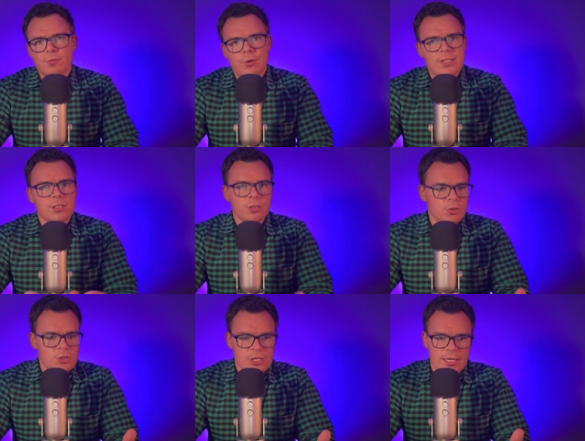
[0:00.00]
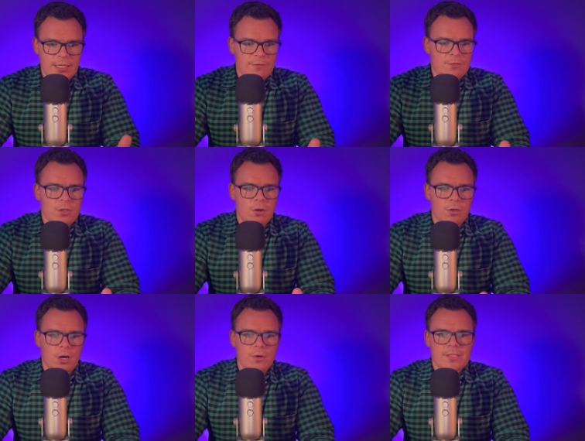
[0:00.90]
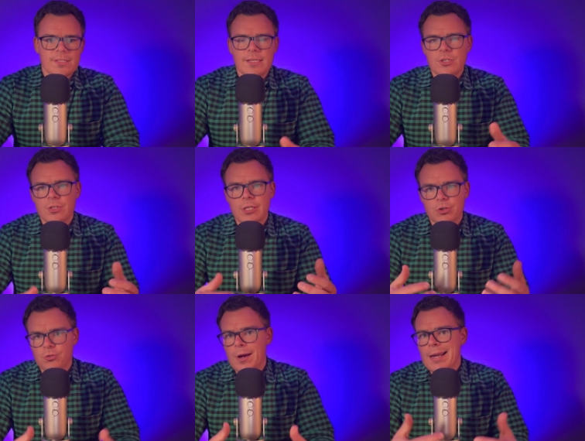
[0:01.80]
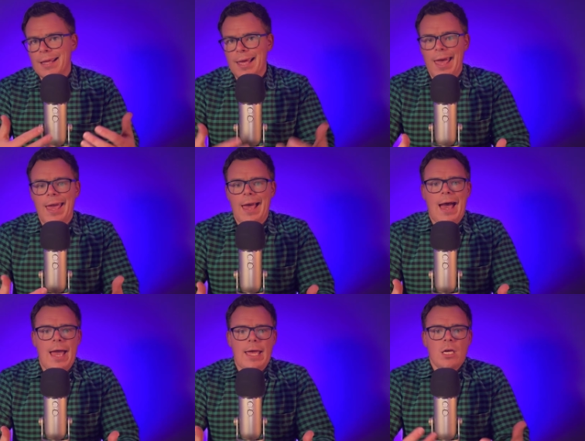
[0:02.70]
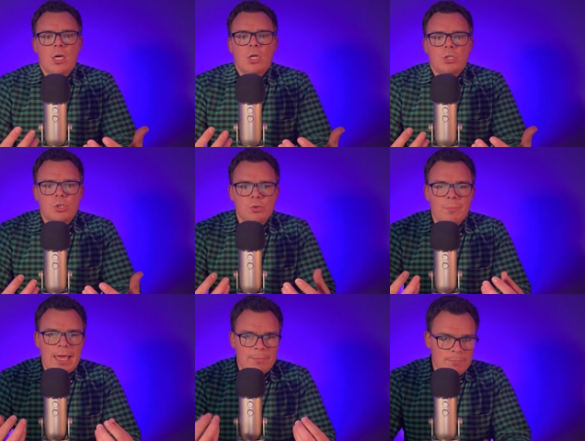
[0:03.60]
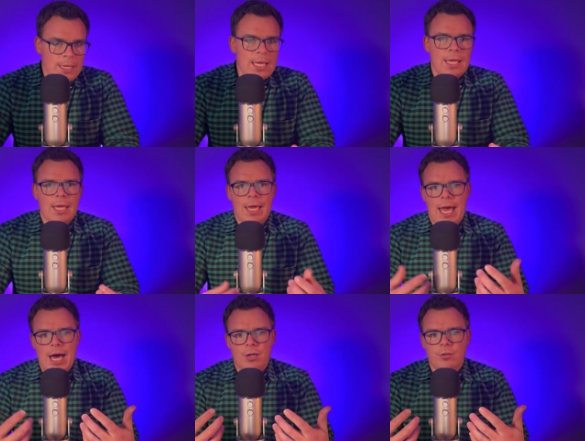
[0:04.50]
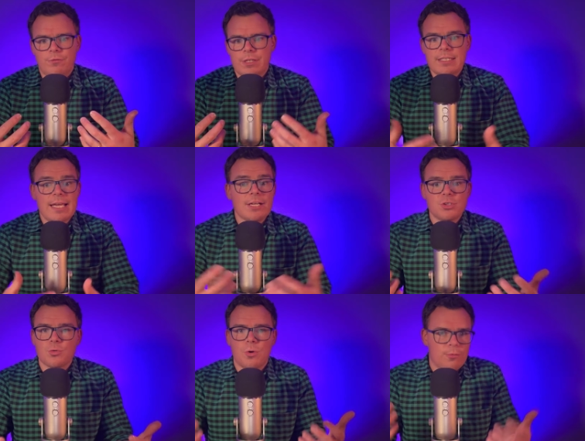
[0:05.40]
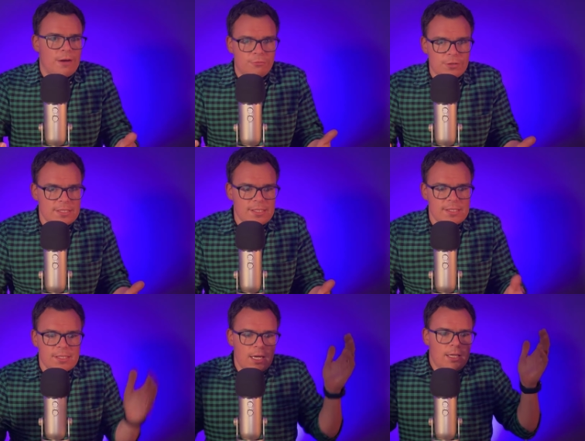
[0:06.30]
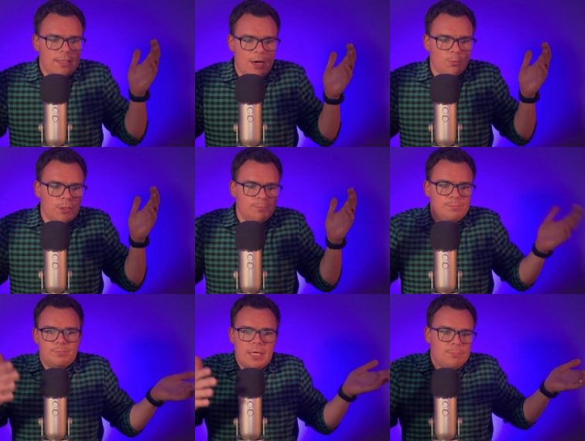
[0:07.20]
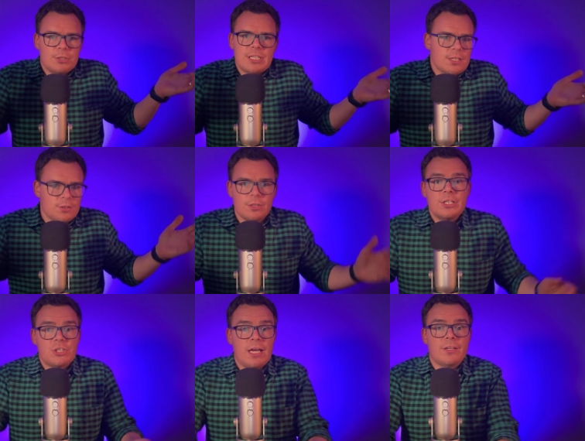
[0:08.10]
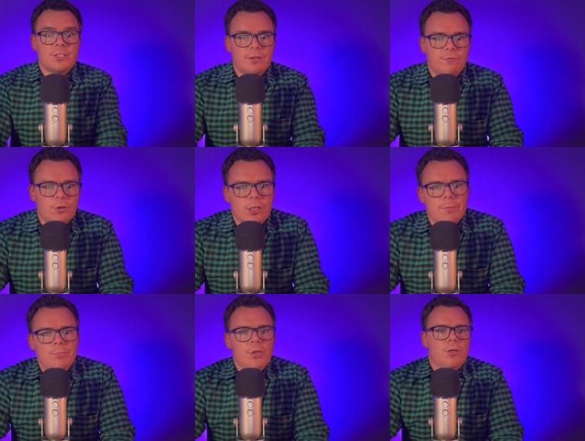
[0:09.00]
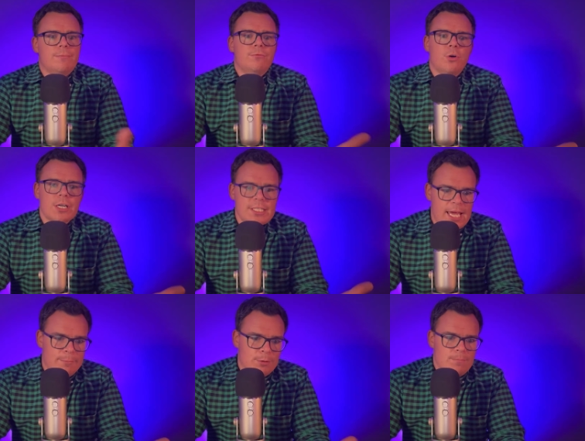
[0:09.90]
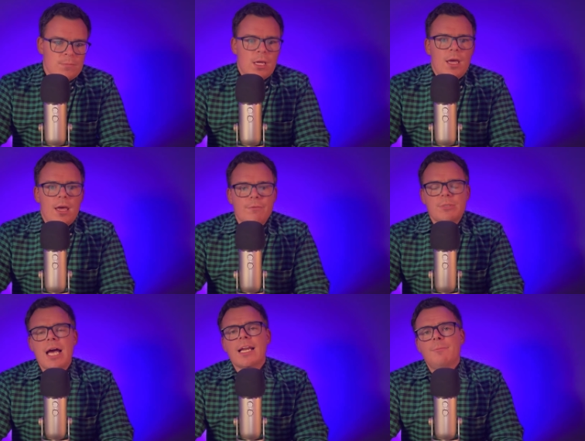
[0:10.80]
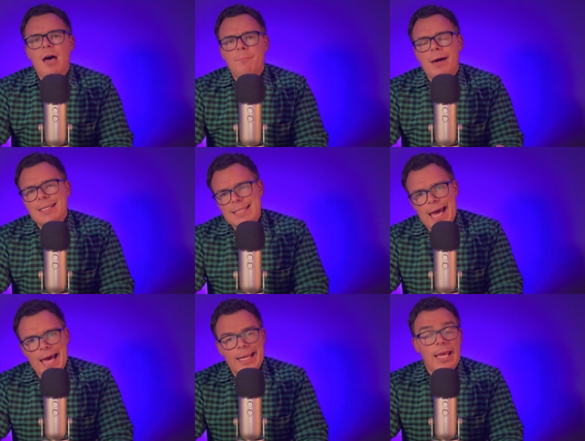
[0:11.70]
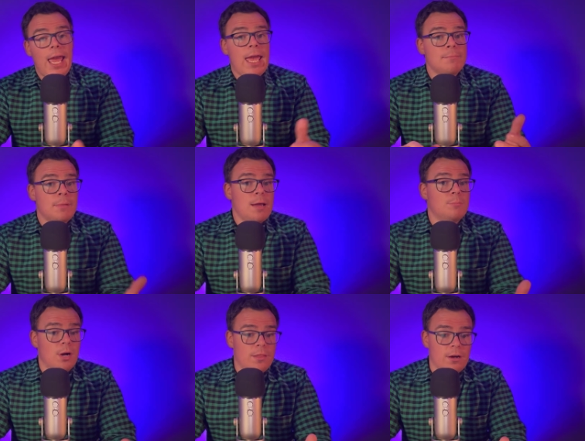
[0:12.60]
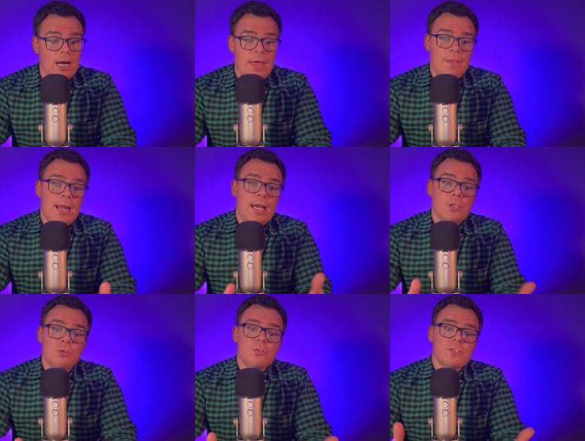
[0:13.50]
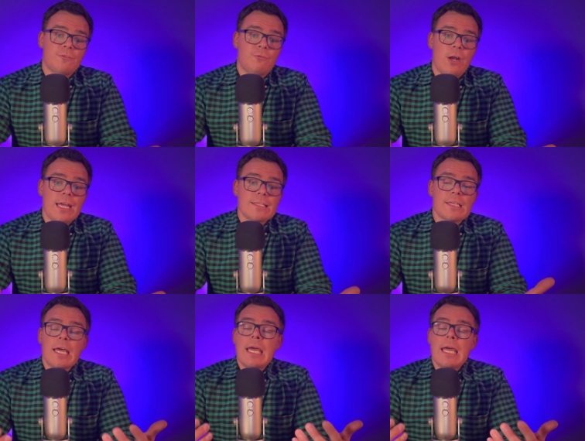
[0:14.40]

resolution, if you don't know, is essentially training AI to make meaning out of contextual references that would be particularly challenging for a computer. For example, if I'm talking about my dad and my brother, and then I use the phrase,